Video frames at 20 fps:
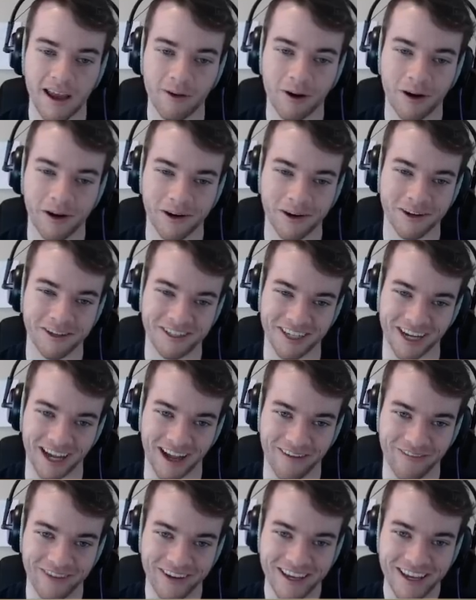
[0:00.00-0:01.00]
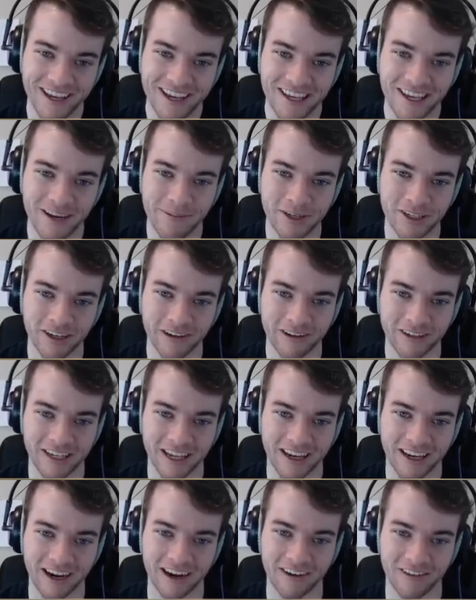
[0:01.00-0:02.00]
Rotom, you be sure to
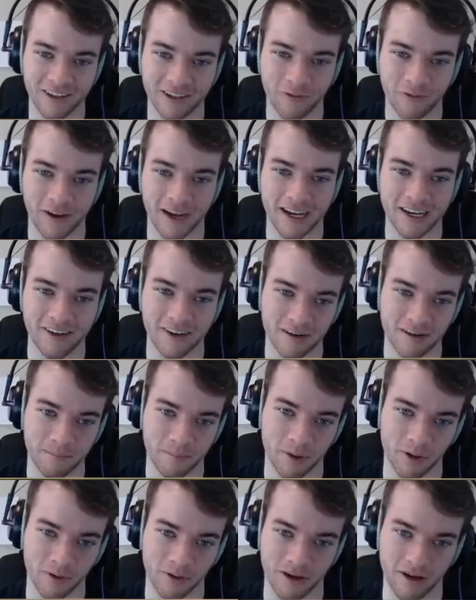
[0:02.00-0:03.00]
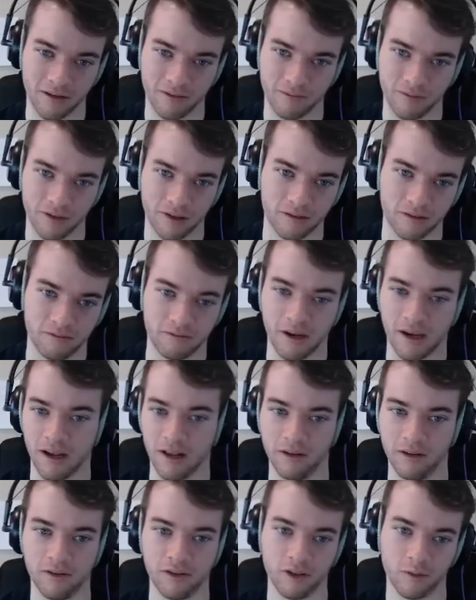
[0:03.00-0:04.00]
take care of this fine young boy with his
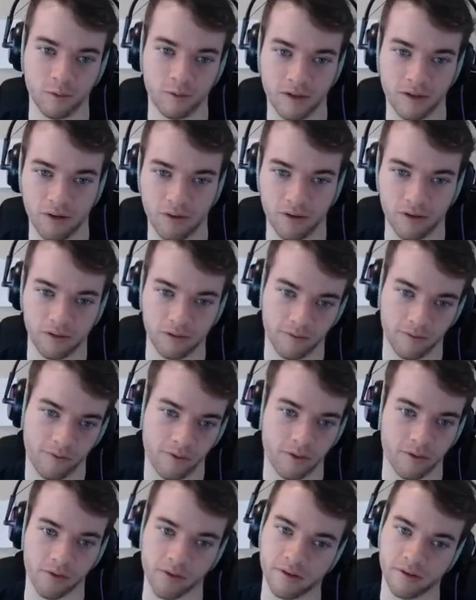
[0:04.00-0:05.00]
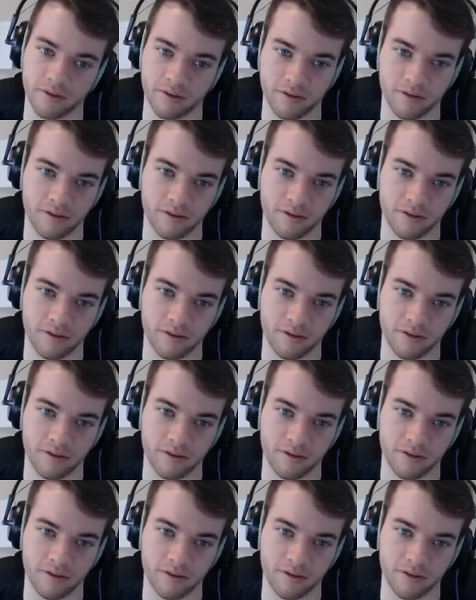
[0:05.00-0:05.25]
island trip around here, of course.